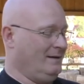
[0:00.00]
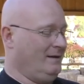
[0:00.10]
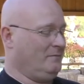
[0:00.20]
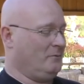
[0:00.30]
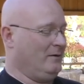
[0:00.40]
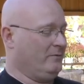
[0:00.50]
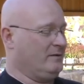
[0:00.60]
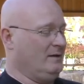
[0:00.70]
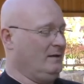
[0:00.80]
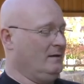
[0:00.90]
it hit one of
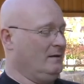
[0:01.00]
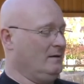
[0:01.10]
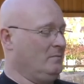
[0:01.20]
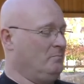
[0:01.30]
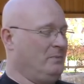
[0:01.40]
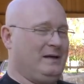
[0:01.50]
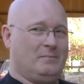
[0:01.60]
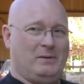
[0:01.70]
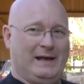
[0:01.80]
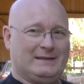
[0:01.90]
the
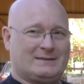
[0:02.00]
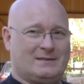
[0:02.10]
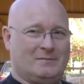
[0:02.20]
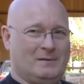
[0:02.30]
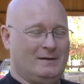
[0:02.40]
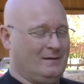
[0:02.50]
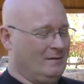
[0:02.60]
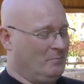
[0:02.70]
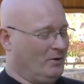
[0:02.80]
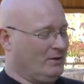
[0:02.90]
big blast
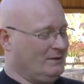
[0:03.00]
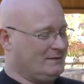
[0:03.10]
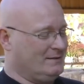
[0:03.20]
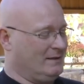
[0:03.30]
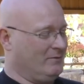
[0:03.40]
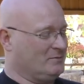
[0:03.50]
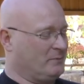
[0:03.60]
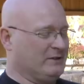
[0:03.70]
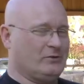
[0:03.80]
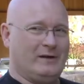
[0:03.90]
bottles that was
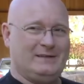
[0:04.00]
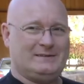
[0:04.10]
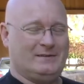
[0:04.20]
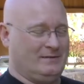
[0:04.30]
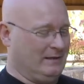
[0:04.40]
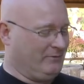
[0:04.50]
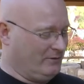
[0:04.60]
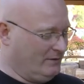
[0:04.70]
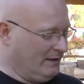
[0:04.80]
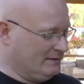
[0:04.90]
pressurized,
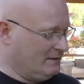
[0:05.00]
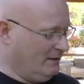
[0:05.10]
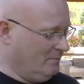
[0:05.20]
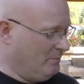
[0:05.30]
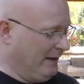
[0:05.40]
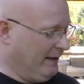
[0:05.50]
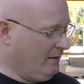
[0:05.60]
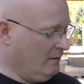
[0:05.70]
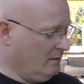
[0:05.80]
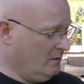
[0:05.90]
therefore the nice little
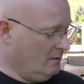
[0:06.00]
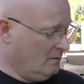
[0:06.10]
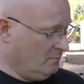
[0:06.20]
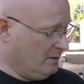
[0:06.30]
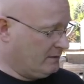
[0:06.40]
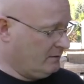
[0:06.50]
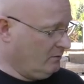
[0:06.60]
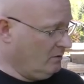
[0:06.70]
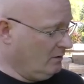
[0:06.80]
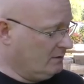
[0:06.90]
bang. But
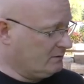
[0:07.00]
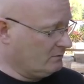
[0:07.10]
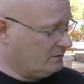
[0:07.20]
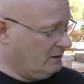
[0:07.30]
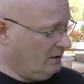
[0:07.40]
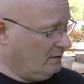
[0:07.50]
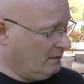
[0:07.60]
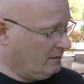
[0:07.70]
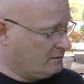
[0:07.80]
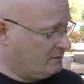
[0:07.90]
you can also see
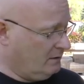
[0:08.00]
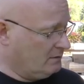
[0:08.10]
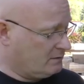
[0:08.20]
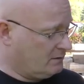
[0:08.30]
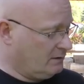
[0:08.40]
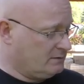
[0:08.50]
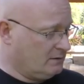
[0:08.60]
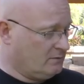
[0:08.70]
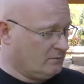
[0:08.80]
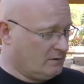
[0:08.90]
that it still sticks
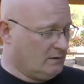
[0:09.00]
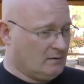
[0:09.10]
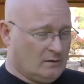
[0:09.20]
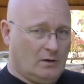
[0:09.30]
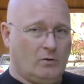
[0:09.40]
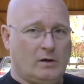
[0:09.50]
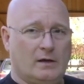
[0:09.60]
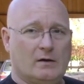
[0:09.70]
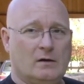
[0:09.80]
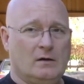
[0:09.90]
into the oak
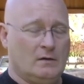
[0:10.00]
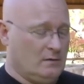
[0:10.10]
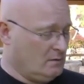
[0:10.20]
here.